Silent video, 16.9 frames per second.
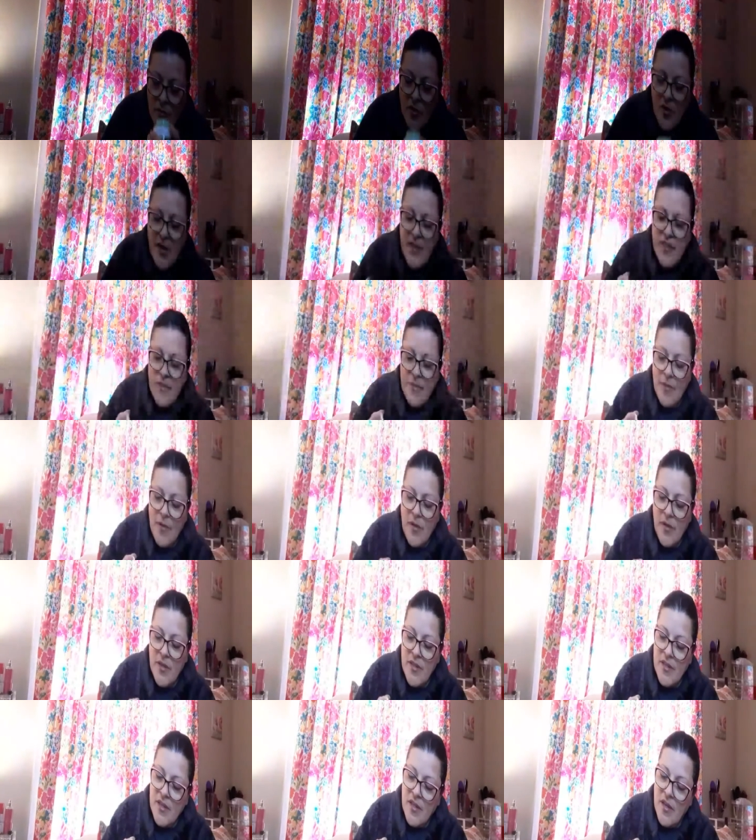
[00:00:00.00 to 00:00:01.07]
All I smell
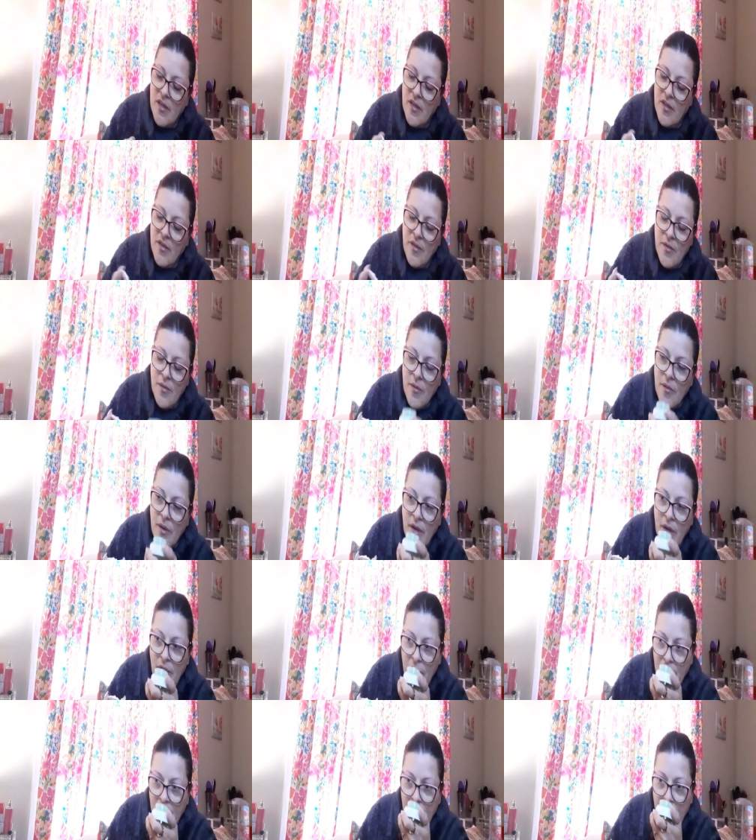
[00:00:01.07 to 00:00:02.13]
is the other
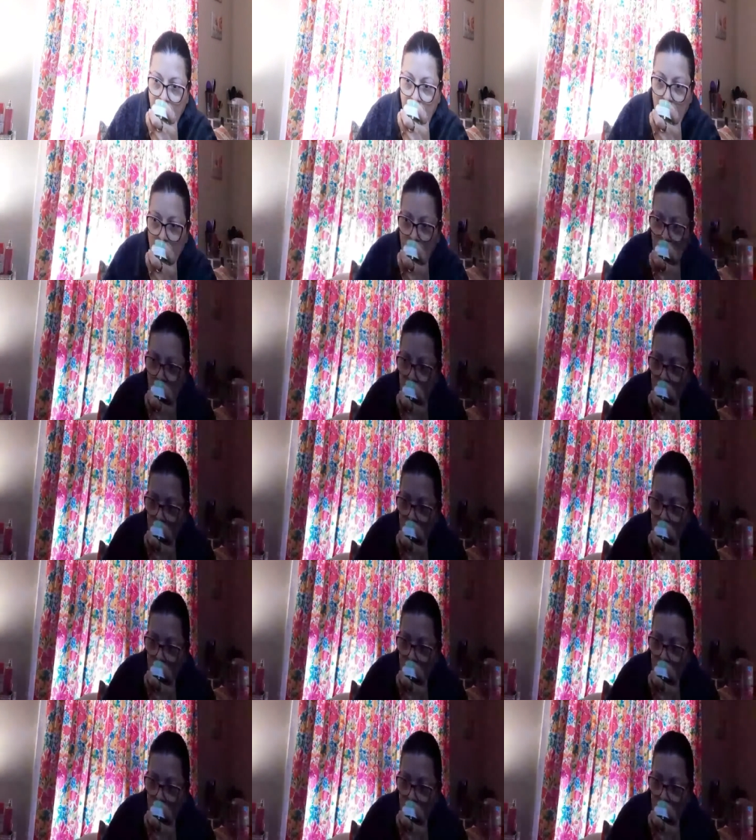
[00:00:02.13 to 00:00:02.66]
ingredient.